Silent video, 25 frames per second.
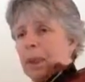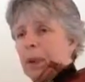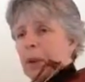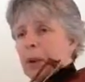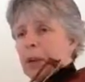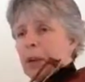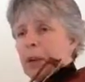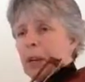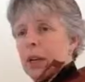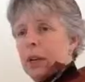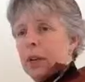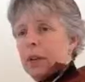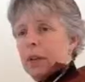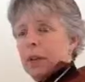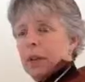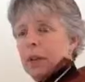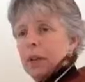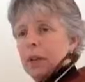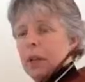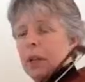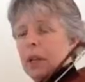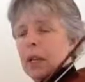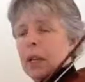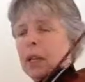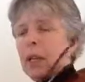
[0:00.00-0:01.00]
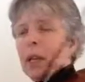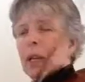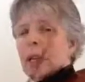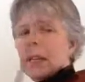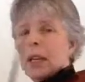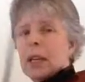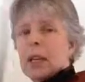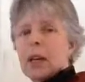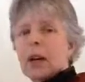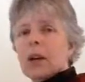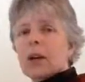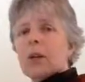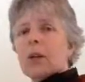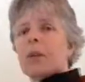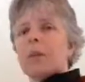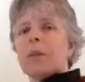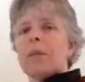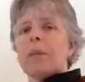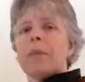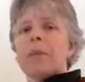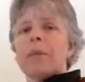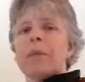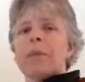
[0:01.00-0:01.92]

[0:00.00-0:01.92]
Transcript: Okay. Now,